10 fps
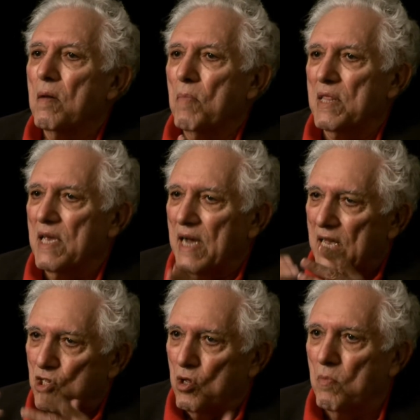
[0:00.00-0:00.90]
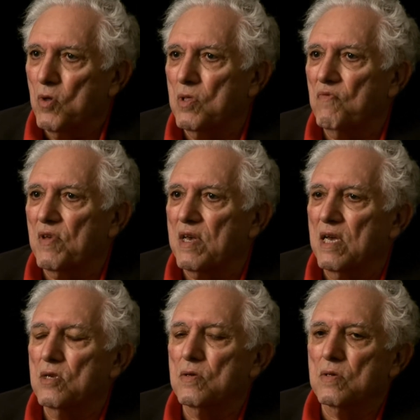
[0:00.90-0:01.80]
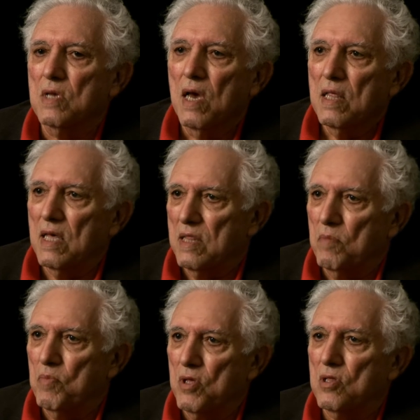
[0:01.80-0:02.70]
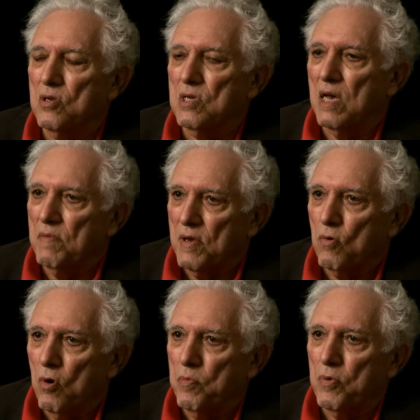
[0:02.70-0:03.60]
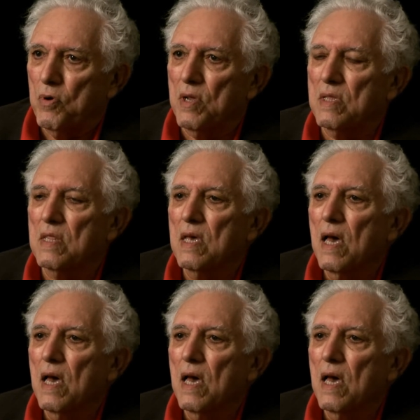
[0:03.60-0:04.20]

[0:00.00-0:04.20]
but it had some modifications that the British have incorporated.